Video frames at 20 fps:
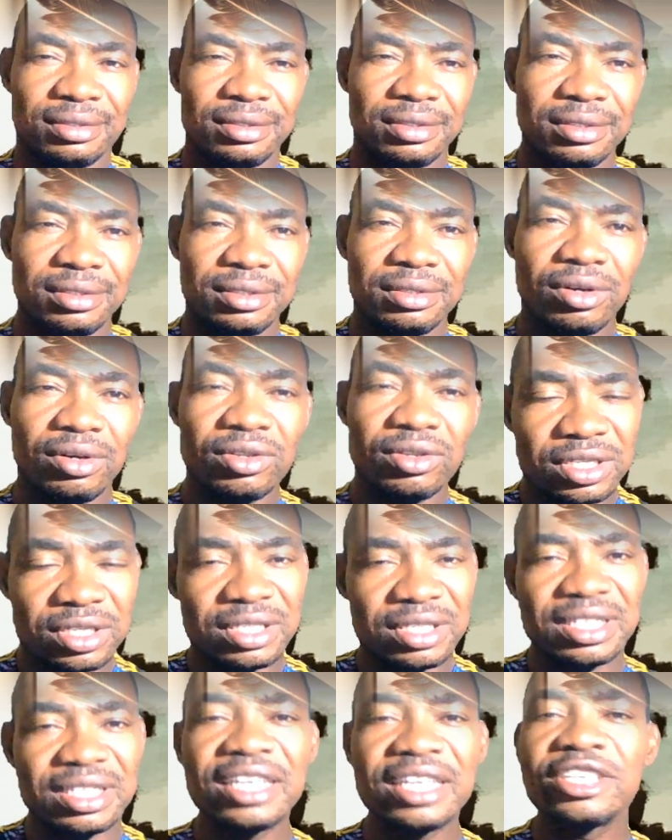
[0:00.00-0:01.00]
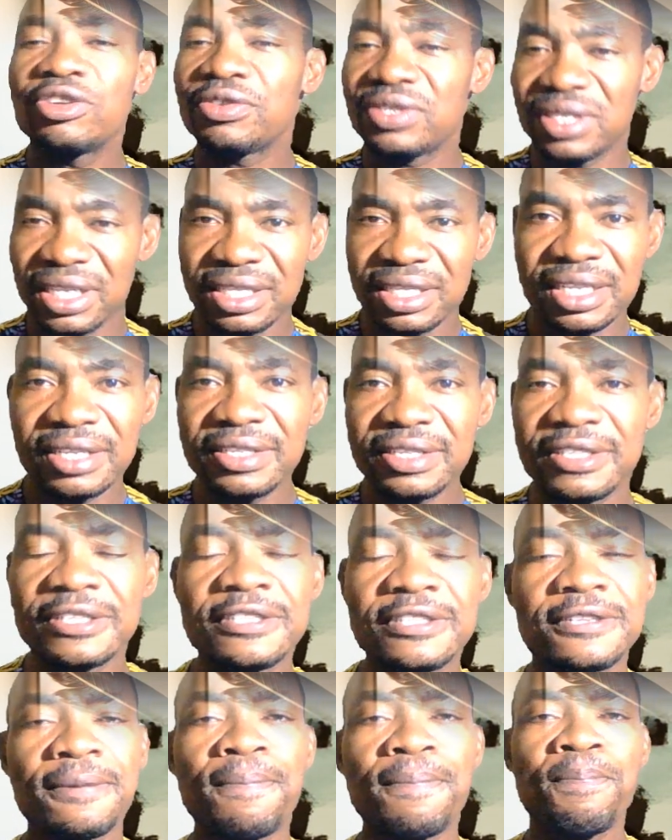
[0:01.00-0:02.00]
understanding of sentences
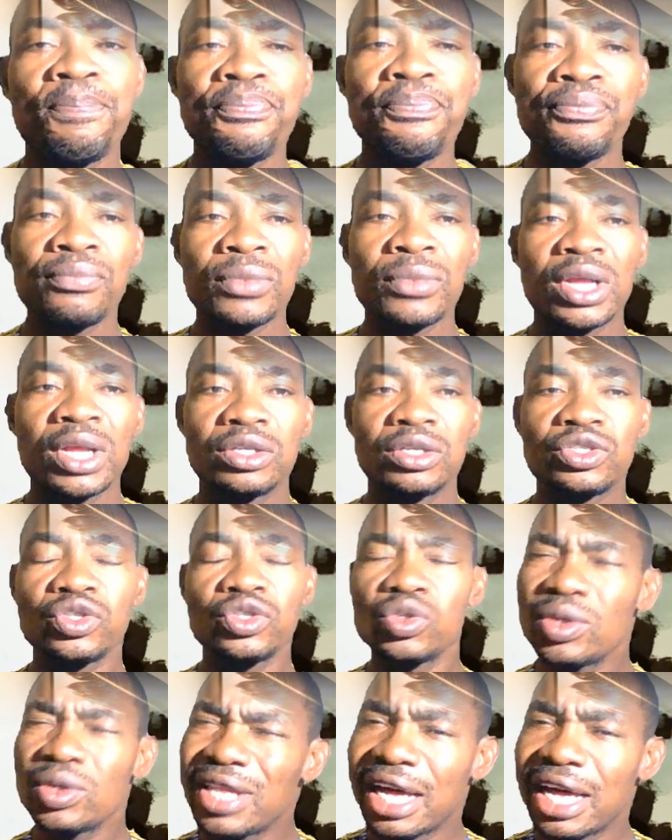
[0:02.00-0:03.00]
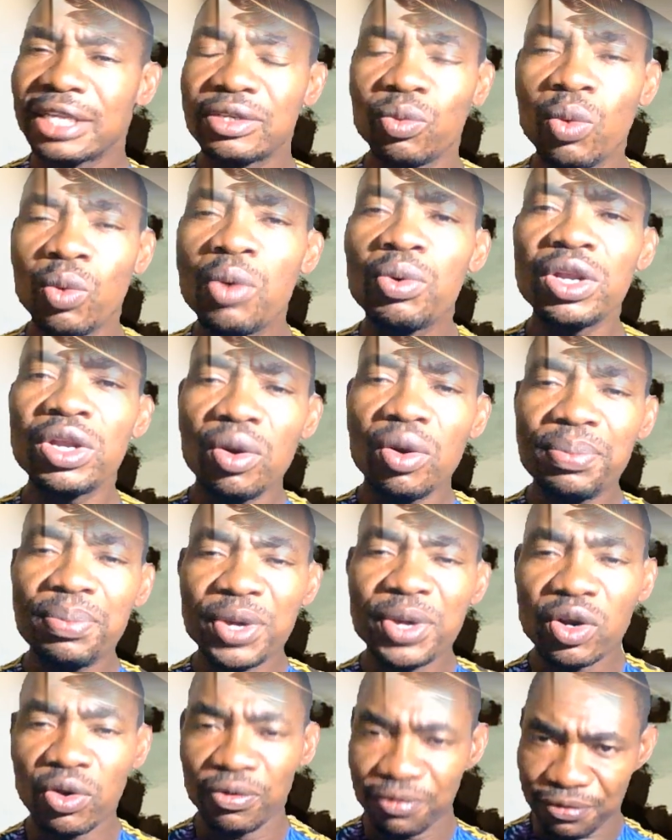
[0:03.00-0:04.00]
so that we will not be
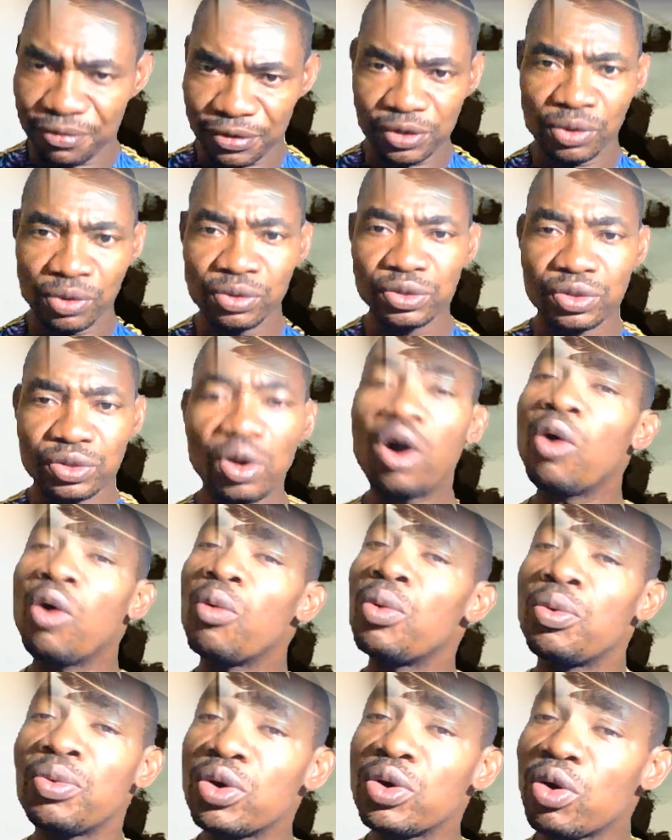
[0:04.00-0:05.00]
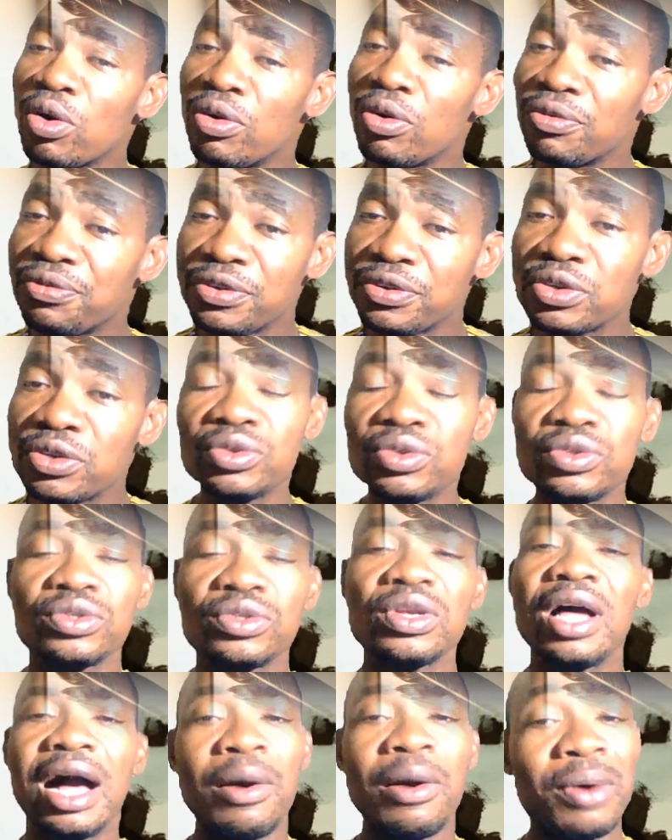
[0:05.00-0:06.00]
confused or we won't confuse
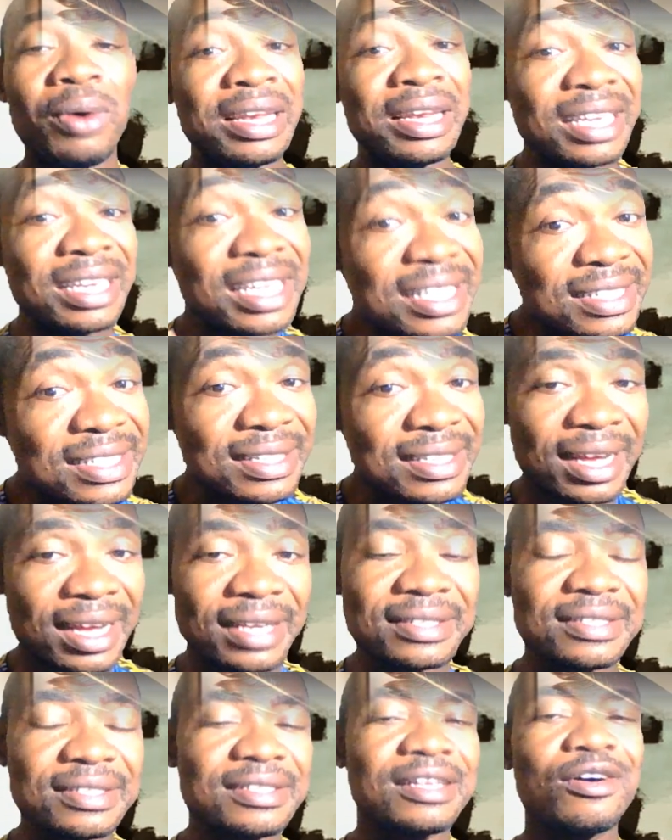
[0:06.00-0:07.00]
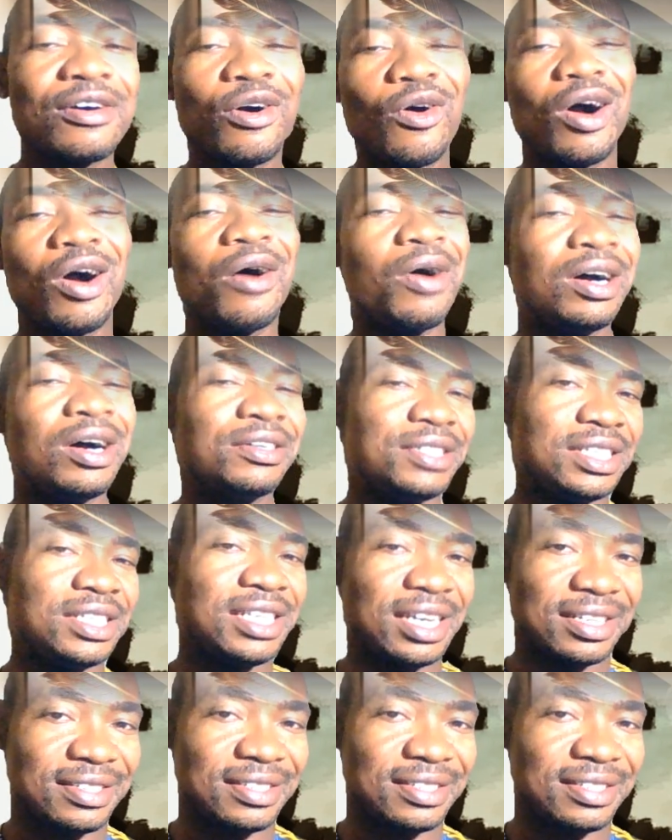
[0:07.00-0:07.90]
our listeners or our readers.